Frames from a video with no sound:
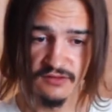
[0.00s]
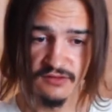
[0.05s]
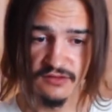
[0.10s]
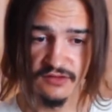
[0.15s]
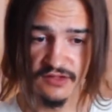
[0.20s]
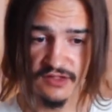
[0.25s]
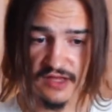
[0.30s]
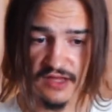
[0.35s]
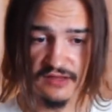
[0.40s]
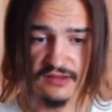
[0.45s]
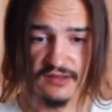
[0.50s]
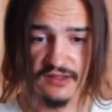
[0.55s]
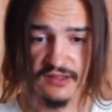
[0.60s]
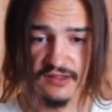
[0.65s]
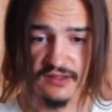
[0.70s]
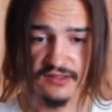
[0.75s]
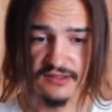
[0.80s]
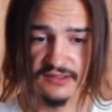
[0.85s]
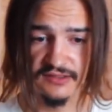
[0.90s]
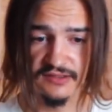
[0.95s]
done
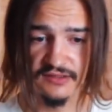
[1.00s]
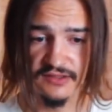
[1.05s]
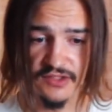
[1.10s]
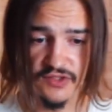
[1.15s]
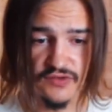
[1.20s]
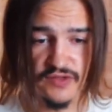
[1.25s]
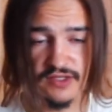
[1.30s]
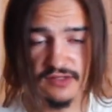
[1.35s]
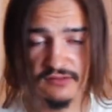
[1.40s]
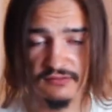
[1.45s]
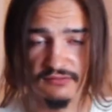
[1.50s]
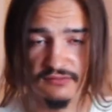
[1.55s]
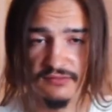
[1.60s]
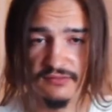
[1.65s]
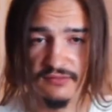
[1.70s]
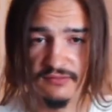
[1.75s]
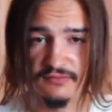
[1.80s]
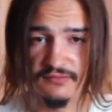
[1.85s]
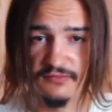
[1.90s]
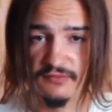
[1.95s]
this, you can
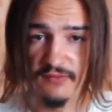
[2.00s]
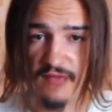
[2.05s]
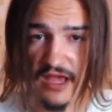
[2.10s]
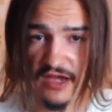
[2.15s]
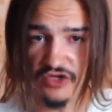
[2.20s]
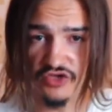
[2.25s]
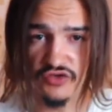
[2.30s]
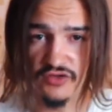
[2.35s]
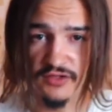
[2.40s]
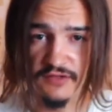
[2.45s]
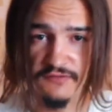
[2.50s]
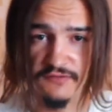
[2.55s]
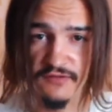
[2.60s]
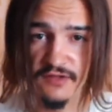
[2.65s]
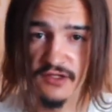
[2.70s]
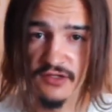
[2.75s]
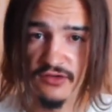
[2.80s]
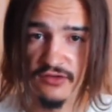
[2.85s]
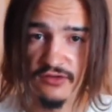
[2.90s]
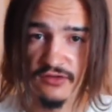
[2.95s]
actually
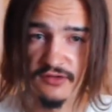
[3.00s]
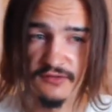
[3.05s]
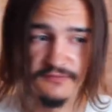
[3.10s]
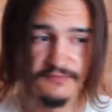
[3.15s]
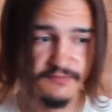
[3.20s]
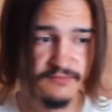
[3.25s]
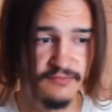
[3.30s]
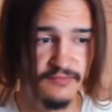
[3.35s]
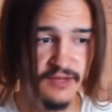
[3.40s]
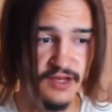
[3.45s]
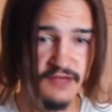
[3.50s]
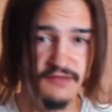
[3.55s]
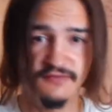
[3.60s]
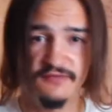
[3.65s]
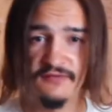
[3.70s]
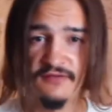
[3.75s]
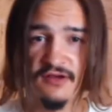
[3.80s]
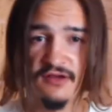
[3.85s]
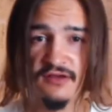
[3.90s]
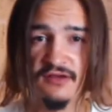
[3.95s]
feel your left
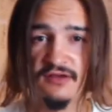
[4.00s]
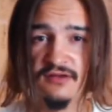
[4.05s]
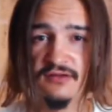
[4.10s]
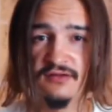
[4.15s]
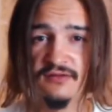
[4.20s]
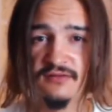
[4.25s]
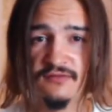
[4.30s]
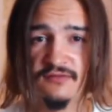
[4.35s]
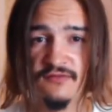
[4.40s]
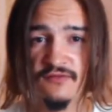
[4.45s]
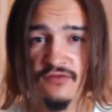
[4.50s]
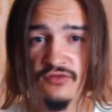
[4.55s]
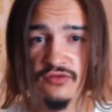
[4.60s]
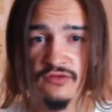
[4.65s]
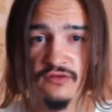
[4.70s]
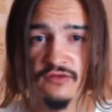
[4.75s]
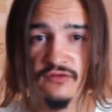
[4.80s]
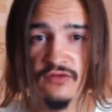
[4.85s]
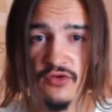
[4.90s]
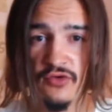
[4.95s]
fucking
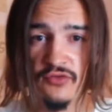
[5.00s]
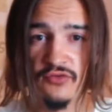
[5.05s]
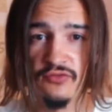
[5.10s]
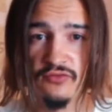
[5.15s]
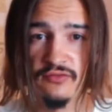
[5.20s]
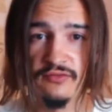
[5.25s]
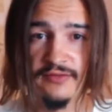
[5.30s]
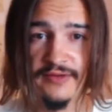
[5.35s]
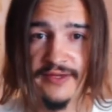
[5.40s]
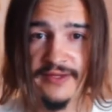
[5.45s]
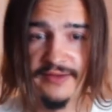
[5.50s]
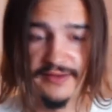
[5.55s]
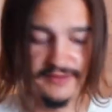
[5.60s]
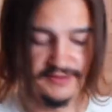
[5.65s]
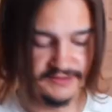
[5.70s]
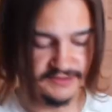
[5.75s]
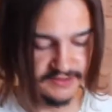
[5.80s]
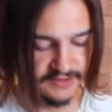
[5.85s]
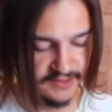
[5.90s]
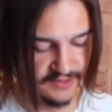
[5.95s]
foot toe, I
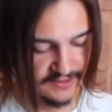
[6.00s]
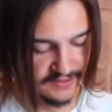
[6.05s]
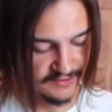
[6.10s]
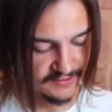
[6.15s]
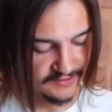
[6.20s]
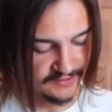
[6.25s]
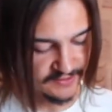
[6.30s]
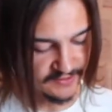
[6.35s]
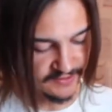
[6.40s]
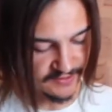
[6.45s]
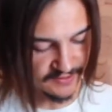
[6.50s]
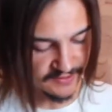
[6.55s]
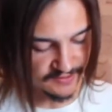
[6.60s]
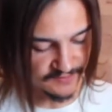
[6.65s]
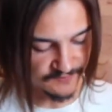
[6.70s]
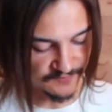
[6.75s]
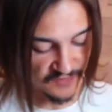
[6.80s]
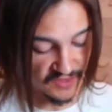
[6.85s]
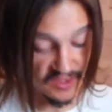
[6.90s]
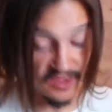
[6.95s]
guess.
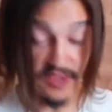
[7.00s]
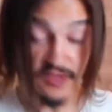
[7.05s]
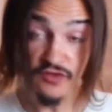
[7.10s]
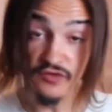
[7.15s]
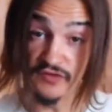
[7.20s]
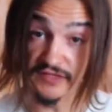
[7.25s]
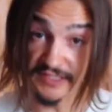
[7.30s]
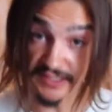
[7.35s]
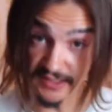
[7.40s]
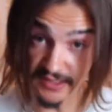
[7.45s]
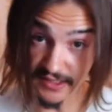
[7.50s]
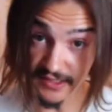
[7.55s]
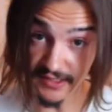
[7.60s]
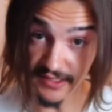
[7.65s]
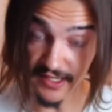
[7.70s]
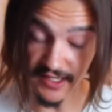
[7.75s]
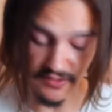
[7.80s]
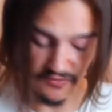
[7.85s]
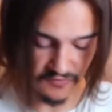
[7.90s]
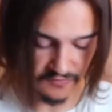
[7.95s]
Can you see
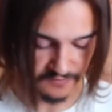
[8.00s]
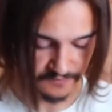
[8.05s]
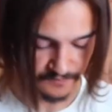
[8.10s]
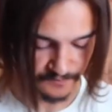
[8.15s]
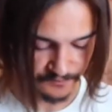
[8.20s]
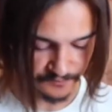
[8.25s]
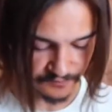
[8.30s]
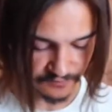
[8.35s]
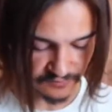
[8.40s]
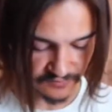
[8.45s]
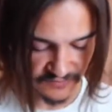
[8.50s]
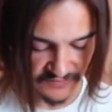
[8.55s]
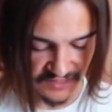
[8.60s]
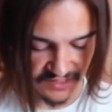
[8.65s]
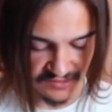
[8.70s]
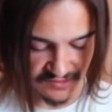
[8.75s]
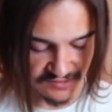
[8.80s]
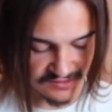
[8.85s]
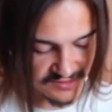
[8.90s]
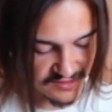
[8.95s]
now?
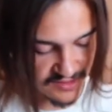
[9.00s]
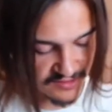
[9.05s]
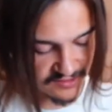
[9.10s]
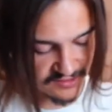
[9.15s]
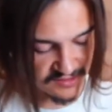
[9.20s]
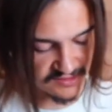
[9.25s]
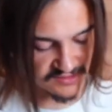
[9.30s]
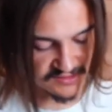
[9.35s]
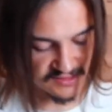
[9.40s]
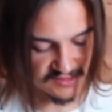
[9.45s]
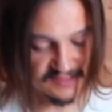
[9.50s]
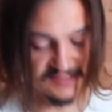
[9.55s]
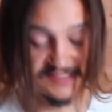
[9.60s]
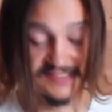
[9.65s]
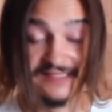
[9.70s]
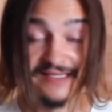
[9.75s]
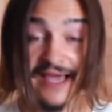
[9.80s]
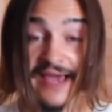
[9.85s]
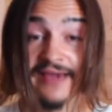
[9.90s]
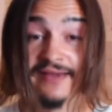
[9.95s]
That is
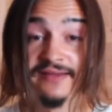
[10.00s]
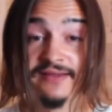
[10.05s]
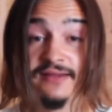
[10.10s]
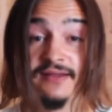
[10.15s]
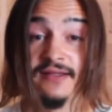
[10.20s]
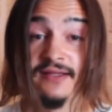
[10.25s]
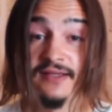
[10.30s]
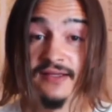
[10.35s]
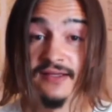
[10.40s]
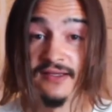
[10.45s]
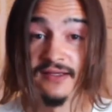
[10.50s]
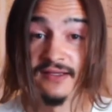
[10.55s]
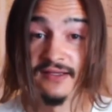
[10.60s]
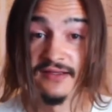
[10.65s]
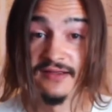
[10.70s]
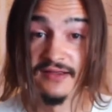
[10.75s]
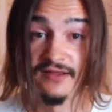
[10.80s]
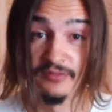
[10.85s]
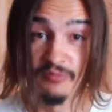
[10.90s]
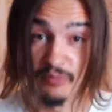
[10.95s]
exactly
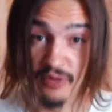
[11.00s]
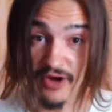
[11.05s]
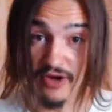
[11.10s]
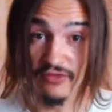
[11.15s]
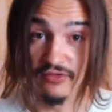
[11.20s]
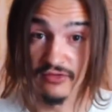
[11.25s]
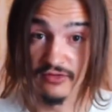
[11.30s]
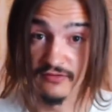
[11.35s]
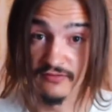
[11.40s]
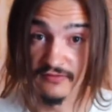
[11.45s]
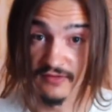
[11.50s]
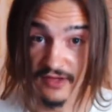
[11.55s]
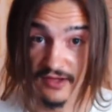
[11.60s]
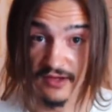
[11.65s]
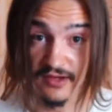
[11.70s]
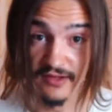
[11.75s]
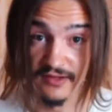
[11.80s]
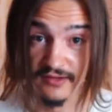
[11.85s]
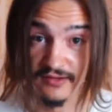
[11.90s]
the power of God.